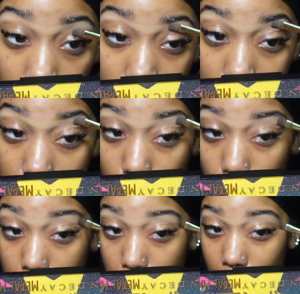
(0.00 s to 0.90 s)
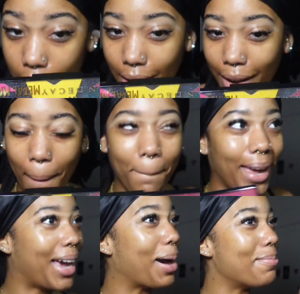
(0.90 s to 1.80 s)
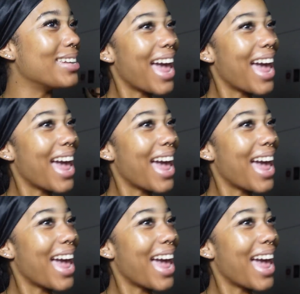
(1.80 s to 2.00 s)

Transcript: This is going to be a good makeup